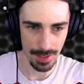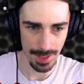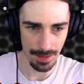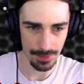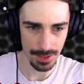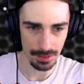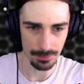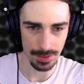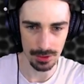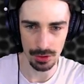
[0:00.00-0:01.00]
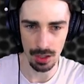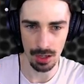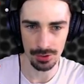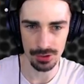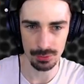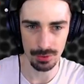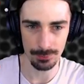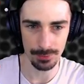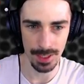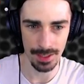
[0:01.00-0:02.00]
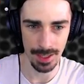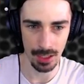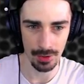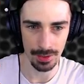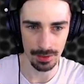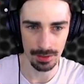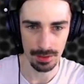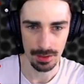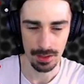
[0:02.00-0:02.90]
I have to get the vehicle onto a flat area.